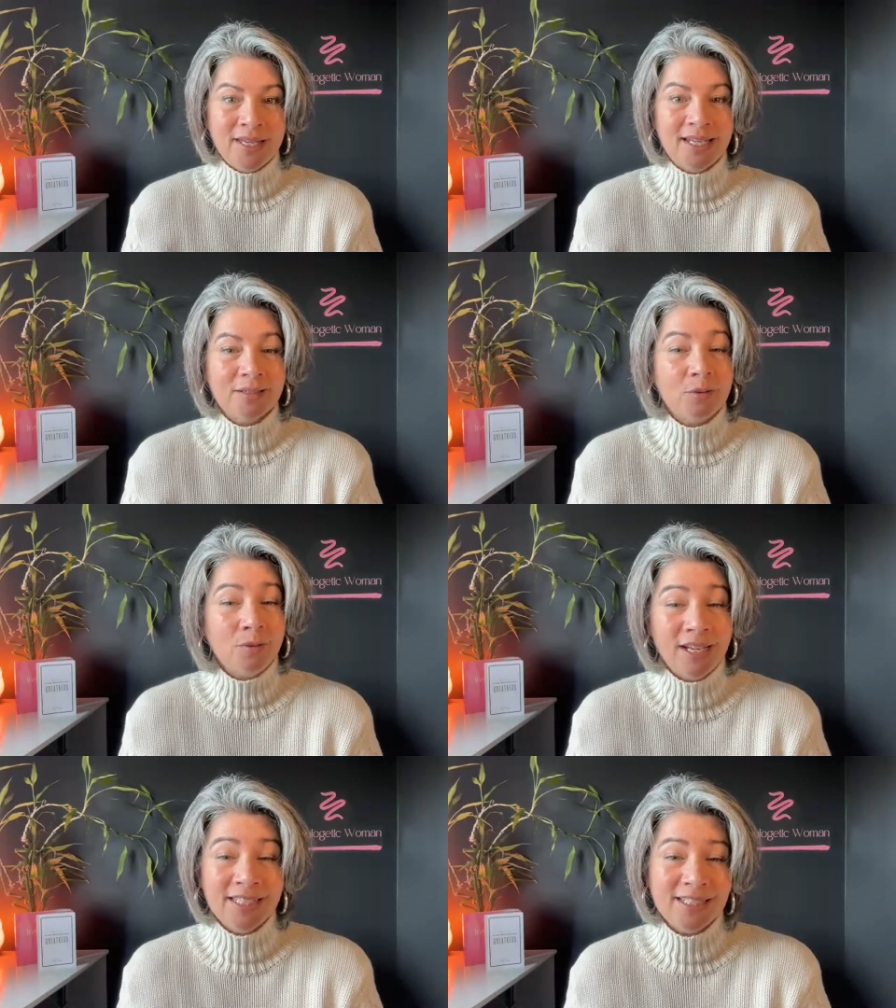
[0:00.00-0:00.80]
and
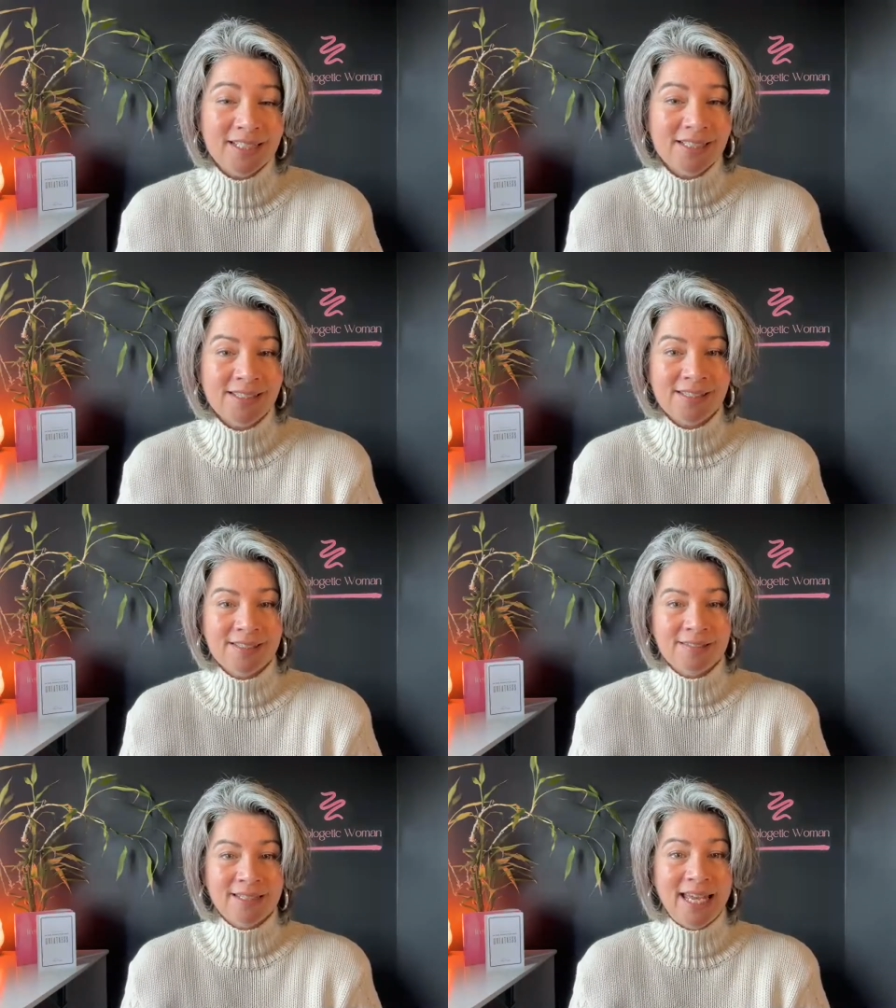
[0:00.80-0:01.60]
greatness
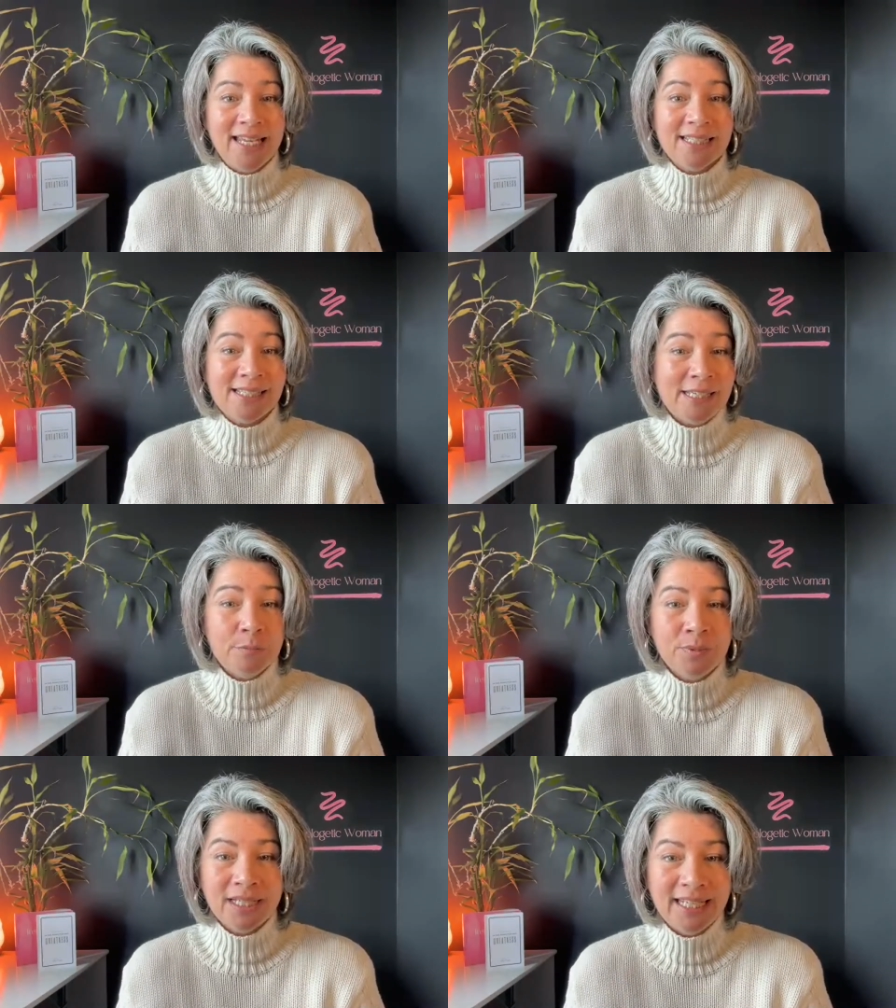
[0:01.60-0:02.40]
and
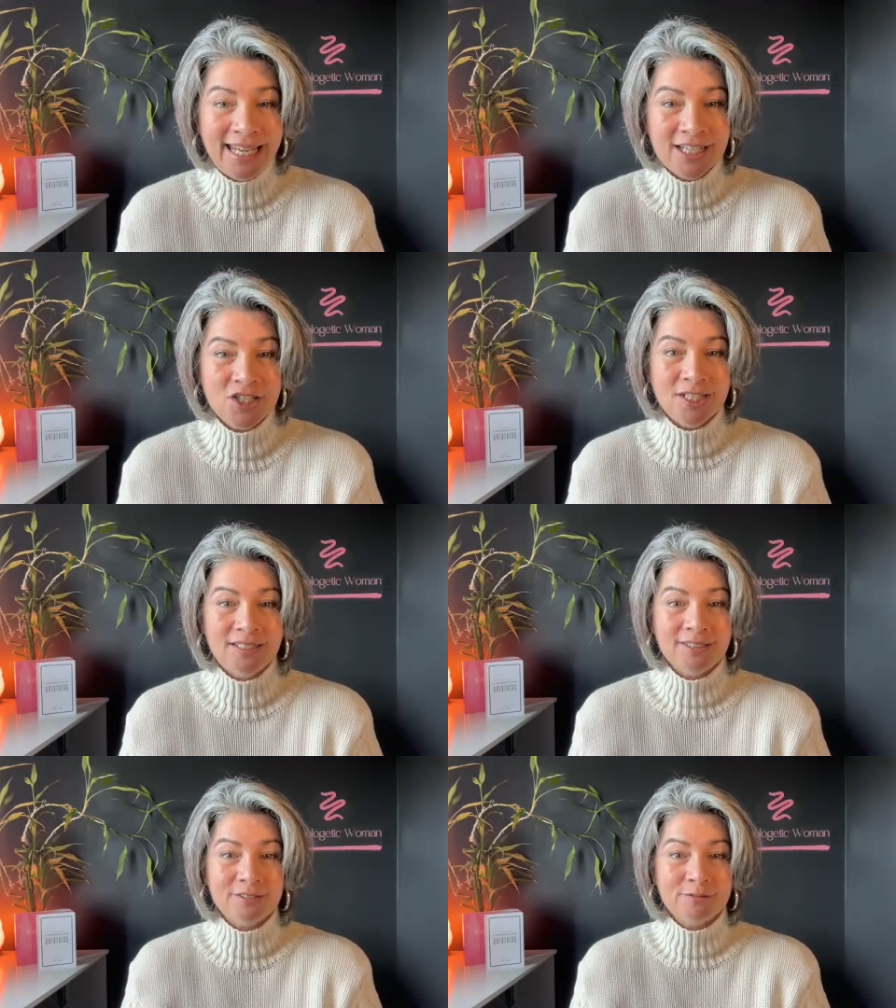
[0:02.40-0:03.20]
deep
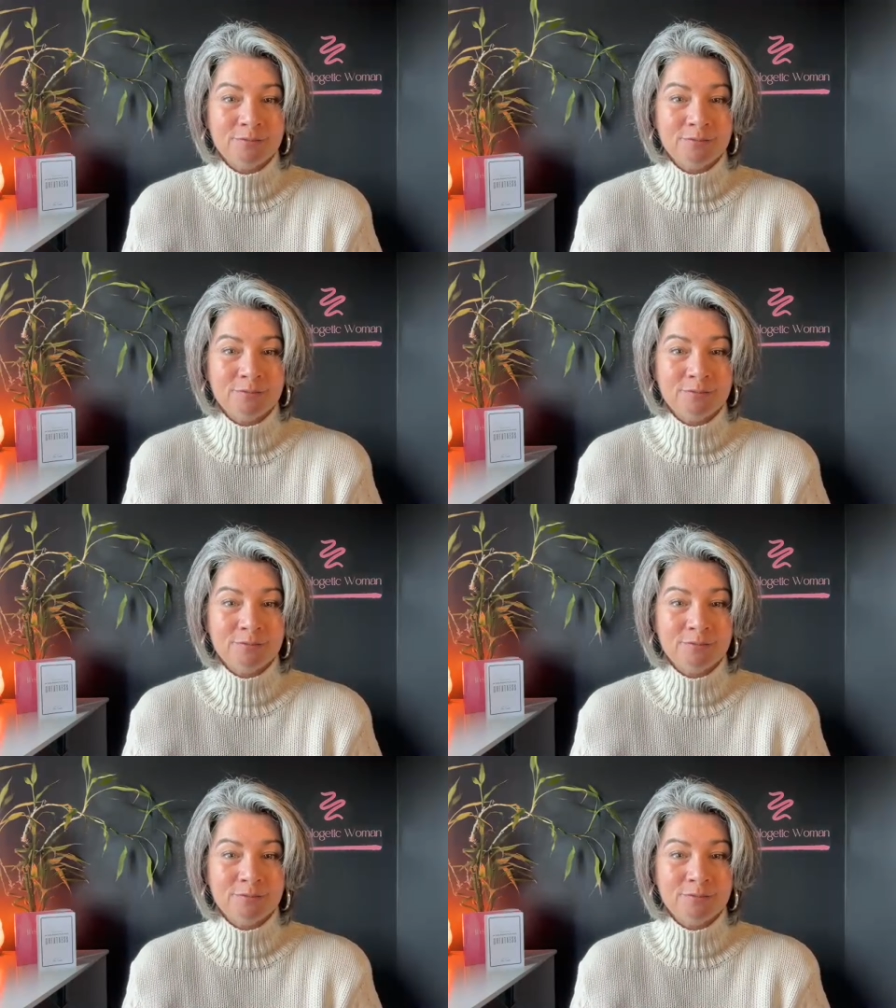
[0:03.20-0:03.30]
connection?